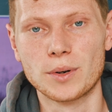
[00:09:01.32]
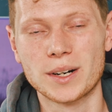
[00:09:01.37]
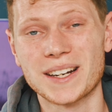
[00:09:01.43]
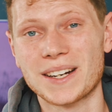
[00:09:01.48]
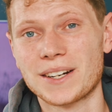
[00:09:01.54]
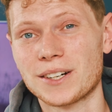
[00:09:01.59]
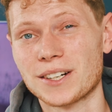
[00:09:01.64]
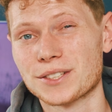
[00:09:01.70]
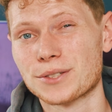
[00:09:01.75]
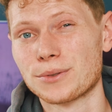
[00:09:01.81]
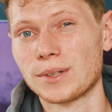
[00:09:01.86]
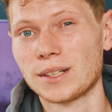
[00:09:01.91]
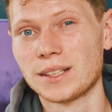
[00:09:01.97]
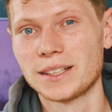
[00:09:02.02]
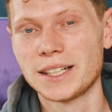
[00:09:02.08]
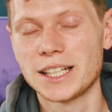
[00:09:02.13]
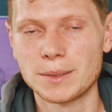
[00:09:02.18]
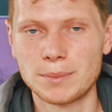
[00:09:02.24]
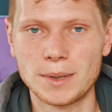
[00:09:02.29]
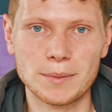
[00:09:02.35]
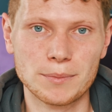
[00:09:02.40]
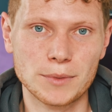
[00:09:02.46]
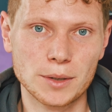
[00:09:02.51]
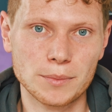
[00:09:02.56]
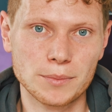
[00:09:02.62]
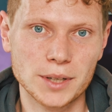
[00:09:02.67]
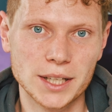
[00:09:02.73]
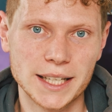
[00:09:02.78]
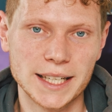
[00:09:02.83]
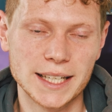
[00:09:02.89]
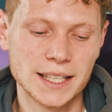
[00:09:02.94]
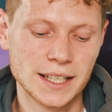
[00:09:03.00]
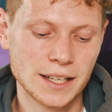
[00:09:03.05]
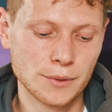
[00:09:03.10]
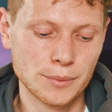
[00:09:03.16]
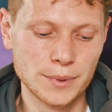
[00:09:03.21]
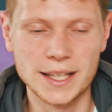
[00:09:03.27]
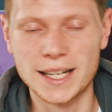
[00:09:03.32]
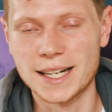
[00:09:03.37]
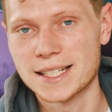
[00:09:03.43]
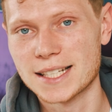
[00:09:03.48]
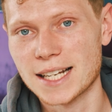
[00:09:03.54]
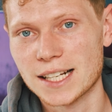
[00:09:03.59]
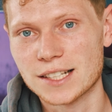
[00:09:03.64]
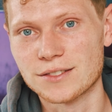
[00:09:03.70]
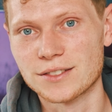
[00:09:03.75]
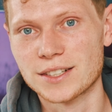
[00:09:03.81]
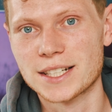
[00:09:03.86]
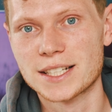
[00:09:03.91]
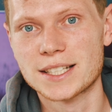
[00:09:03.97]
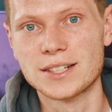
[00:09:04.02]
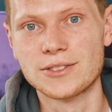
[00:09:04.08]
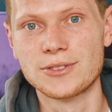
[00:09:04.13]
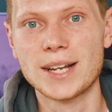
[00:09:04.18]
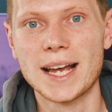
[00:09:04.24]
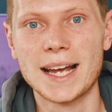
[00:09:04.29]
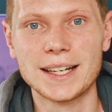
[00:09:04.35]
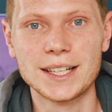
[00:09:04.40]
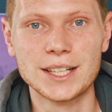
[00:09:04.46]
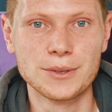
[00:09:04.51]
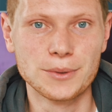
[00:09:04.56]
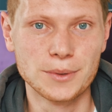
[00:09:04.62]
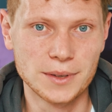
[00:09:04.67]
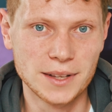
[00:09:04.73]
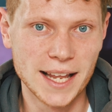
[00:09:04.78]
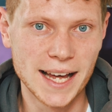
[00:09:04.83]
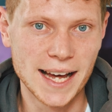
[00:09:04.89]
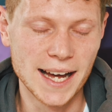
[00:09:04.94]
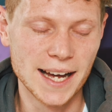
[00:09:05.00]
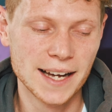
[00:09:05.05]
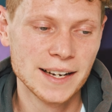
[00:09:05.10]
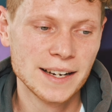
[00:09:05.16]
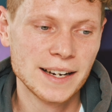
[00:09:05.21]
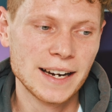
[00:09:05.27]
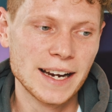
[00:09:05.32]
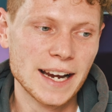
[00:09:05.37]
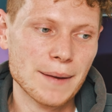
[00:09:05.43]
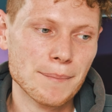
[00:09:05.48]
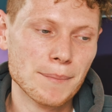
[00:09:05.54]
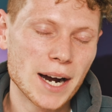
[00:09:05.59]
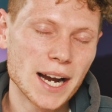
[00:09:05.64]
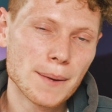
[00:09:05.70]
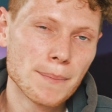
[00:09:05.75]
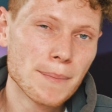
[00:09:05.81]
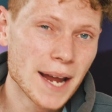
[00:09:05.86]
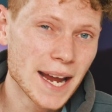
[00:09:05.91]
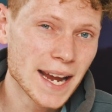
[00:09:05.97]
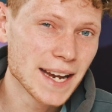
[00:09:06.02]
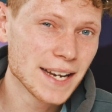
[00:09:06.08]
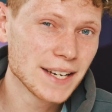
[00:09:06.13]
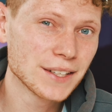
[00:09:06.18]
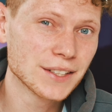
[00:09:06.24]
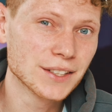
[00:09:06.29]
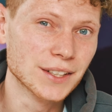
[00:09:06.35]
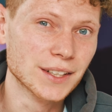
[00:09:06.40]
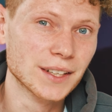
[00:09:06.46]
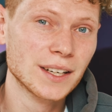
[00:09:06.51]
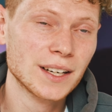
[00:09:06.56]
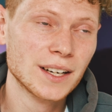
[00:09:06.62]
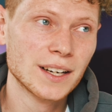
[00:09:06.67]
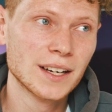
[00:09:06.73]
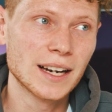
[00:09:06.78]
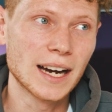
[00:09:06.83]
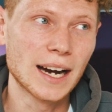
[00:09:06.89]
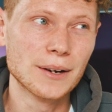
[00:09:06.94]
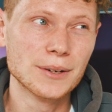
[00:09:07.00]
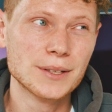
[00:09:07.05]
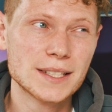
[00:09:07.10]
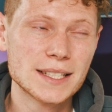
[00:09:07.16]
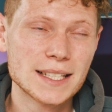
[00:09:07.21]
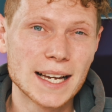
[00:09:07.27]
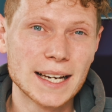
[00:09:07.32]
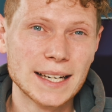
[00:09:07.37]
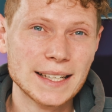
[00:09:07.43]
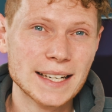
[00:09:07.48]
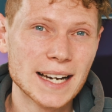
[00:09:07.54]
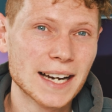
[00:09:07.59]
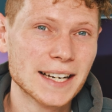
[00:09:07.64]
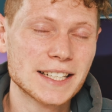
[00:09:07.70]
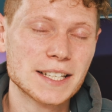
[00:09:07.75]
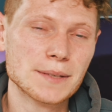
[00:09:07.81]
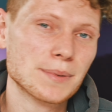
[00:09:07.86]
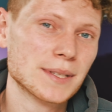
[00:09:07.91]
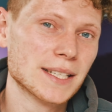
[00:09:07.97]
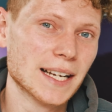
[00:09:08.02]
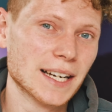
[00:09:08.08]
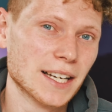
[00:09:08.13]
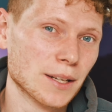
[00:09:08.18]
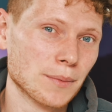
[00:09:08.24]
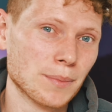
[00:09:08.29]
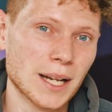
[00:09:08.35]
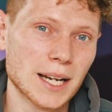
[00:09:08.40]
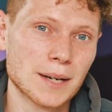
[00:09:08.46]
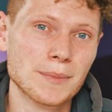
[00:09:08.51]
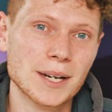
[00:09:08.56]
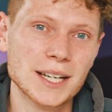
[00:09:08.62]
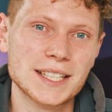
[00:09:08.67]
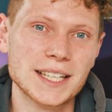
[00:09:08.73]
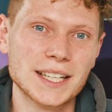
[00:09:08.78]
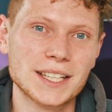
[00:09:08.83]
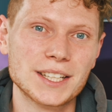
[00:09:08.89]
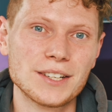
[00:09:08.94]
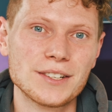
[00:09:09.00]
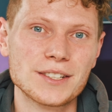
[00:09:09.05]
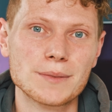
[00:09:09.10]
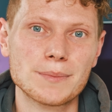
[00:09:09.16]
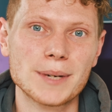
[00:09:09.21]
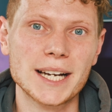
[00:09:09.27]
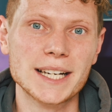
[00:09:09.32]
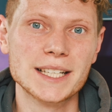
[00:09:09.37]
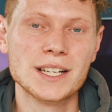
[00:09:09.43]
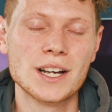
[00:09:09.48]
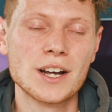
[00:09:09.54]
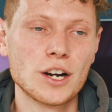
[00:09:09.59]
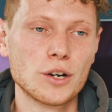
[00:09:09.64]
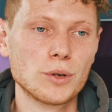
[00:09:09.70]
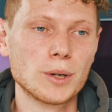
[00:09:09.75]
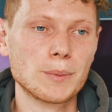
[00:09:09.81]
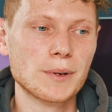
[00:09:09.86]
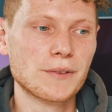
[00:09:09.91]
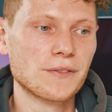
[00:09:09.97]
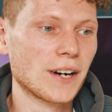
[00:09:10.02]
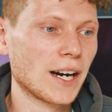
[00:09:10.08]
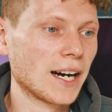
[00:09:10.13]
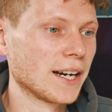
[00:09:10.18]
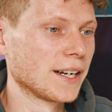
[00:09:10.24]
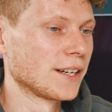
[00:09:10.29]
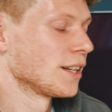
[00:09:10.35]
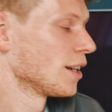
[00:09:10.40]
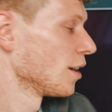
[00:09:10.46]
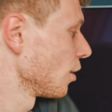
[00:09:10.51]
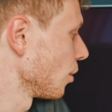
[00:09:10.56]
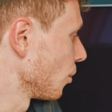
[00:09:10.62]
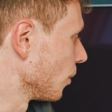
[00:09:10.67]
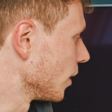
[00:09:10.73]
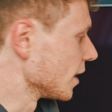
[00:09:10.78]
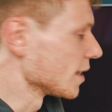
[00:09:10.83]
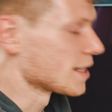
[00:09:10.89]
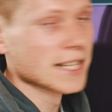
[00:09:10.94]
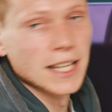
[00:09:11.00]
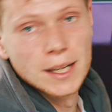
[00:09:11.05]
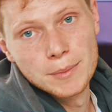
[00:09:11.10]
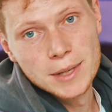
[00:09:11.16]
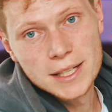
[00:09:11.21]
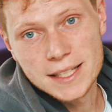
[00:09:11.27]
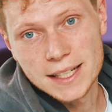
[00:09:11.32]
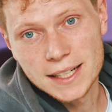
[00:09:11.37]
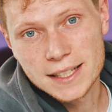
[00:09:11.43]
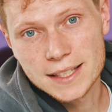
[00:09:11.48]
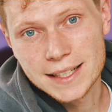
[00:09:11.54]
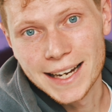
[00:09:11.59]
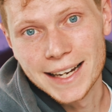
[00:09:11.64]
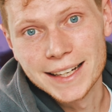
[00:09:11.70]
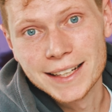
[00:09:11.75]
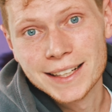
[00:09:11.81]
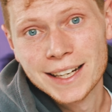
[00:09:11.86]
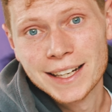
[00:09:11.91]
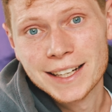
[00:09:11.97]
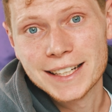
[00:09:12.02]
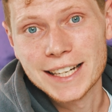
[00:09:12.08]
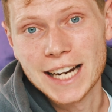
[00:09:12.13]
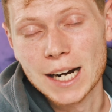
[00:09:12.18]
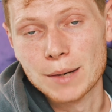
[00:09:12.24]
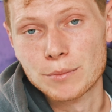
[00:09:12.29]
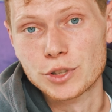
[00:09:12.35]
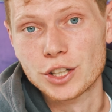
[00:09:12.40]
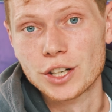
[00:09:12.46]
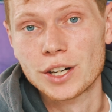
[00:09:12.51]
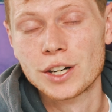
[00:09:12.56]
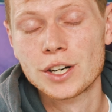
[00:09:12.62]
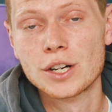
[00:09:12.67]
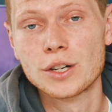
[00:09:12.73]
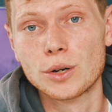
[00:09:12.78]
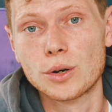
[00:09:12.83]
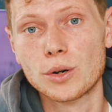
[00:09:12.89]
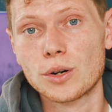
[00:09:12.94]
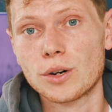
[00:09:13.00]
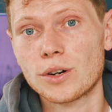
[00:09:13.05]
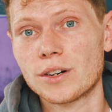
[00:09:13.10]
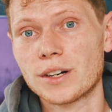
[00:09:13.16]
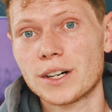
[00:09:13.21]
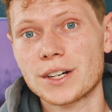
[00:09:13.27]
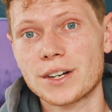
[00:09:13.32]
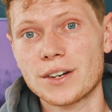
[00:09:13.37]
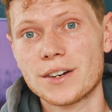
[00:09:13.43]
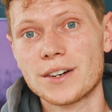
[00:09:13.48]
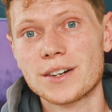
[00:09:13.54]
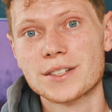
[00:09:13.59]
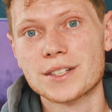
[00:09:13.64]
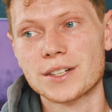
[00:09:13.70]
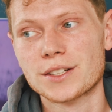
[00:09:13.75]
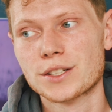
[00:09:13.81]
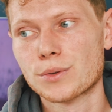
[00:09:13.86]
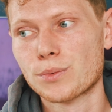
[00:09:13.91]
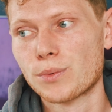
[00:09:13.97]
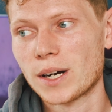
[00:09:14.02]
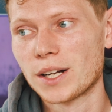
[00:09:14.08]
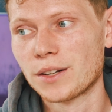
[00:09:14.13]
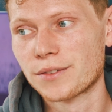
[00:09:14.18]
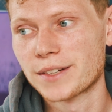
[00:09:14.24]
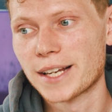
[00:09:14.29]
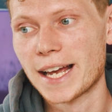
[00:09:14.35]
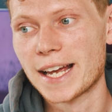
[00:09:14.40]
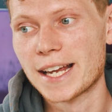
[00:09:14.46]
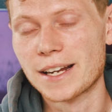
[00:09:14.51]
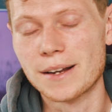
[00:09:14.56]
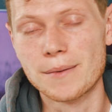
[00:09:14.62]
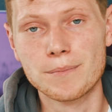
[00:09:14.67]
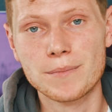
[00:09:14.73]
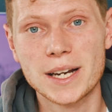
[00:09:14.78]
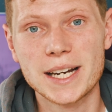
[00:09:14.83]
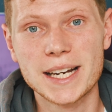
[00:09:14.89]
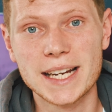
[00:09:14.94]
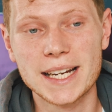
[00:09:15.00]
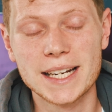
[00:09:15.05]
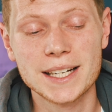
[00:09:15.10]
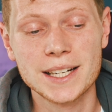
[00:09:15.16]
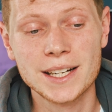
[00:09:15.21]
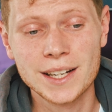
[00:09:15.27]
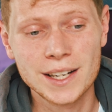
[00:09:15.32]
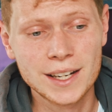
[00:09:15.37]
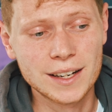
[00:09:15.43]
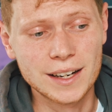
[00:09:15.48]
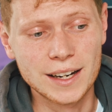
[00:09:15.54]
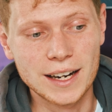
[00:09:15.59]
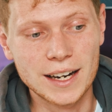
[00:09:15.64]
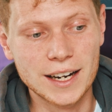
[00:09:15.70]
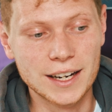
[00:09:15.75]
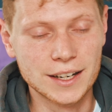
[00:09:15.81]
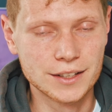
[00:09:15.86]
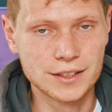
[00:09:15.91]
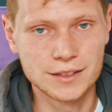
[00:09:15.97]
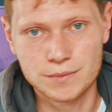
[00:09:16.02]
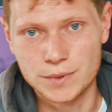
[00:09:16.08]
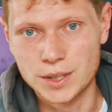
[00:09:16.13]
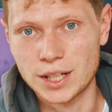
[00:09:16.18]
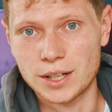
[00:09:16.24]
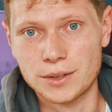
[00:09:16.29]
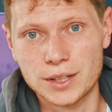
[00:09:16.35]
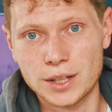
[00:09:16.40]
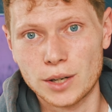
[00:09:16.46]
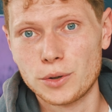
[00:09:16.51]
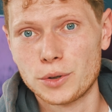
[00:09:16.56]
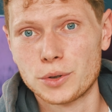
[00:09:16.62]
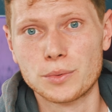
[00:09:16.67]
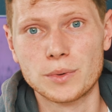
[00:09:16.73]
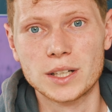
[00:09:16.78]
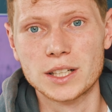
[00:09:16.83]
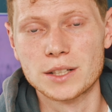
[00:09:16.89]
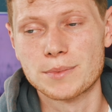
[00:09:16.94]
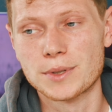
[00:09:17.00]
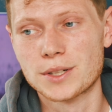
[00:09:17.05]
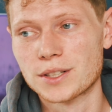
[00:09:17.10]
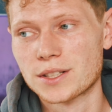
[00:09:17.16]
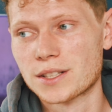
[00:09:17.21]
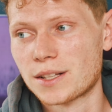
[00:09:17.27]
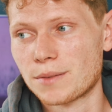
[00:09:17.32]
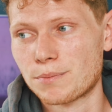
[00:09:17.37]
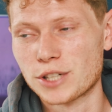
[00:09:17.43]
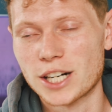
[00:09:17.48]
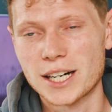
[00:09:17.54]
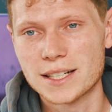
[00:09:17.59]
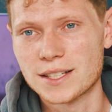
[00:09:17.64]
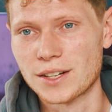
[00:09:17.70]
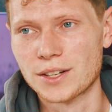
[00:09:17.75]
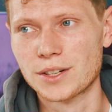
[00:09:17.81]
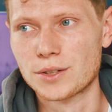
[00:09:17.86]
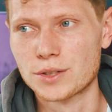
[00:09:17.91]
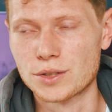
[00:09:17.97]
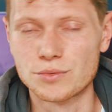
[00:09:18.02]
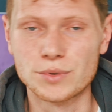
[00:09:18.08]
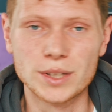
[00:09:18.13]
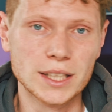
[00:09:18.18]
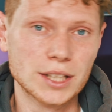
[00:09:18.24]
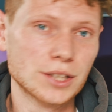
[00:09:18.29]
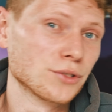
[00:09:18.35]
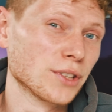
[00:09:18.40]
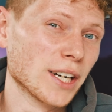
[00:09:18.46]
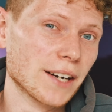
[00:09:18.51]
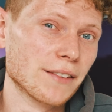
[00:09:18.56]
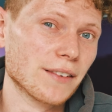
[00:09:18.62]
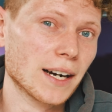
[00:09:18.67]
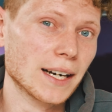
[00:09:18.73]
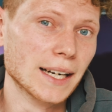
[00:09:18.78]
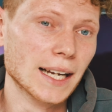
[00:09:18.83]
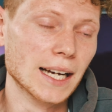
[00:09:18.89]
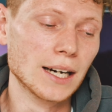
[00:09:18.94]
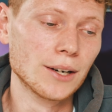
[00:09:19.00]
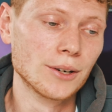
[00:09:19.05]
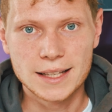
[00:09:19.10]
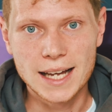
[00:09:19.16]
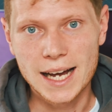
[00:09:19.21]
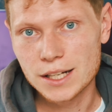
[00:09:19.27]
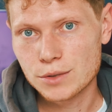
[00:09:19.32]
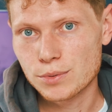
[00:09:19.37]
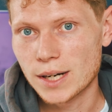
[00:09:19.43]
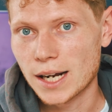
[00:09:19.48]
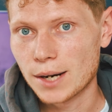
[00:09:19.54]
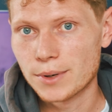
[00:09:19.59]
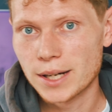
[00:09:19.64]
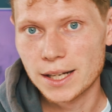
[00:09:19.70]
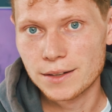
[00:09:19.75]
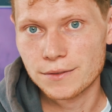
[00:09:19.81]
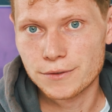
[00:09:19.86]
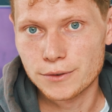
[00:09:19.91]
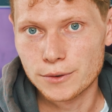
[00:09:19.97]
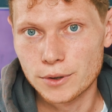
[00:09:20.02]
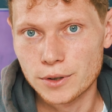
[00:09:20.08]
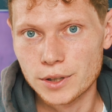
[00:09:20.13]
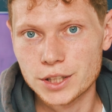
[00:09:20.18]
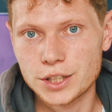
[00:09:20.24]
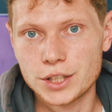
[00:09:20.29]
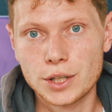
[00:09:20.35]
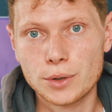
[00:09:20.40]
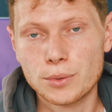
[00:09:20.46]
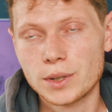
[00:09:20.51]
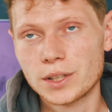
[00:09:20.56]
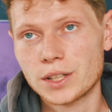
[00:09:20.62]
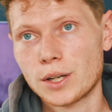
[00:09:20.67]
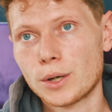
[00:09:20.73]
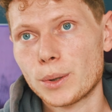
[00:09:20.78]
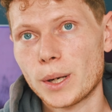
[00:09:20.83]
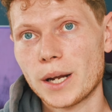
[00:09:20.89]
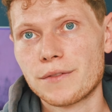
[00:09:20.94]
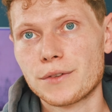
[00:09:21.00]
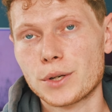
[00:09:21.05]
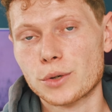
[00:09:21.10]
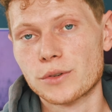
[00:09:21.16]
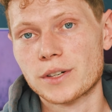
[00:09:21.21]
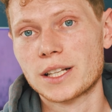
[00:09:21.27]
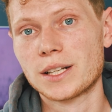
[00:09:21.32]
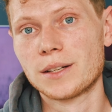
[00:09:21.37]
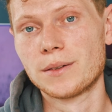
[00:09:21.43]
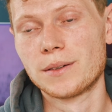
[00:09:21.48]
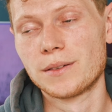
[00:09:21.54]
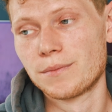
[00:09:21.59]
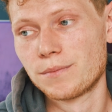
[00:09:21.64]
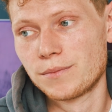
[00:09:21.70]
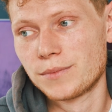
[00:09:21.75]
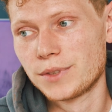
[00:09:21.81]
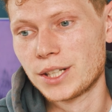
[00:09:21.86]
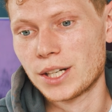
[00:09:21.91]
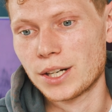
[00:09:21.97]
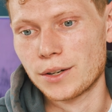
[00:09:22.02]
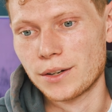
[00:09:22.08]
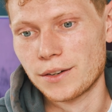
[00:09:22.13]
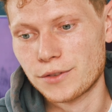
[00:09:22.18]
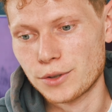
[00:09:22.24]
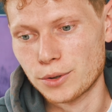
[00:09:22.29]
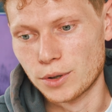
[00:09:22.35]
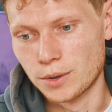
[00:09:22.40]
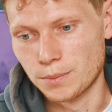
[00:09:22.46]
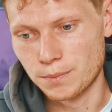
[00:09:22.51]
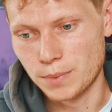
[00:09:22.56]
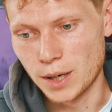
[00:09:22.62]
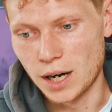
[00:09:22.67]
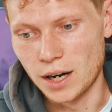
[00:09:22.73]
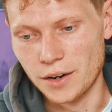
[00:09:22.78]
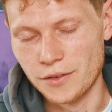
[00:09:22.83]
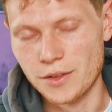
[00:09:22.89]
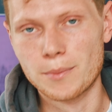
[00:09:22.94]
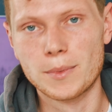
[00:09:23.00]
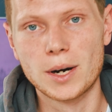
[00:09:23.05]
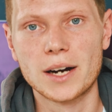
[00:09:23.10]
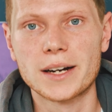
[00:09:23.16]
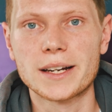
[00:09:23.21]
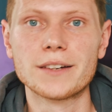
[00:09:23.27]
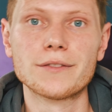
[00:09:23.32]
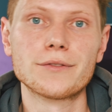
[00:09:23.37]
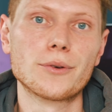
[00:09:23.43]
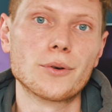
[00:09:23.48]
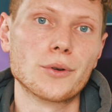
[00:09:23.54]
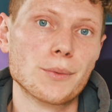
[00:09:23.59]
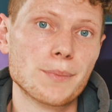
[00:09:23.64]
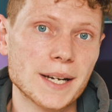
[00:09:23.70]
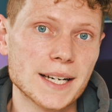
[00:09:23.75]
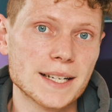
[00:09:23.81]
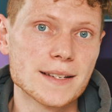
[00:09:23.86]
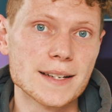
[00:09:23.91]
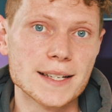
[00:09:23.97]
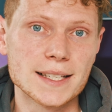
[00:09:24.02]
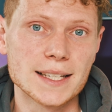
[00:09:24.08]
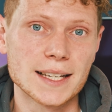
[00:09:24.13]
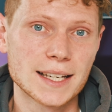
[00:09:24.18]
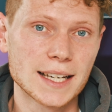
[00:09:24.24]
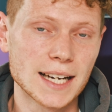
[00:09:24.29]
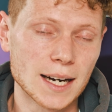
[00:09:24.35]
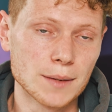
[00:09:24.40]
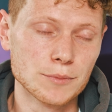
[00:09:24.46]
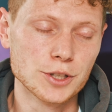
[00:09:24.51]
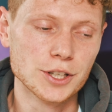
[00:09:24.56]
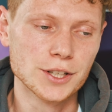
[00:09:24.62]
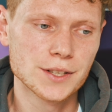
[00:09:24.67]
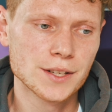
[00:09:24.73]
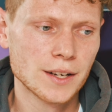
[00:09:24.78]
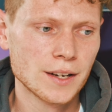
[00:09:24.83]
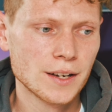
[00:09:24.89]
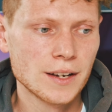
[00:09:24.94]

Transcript: it can cost you a little bit more money with the accessories to get you there. In my opinion, I would say 90% of the Blackmagic user base will be fine with the Cinema 6K camera or an Ursa 12K Mini, the older ones, because the prices on those are really great right now. That's what I would aim for. You will know if you're in the, if you're part of the market for the PYXIS cameras.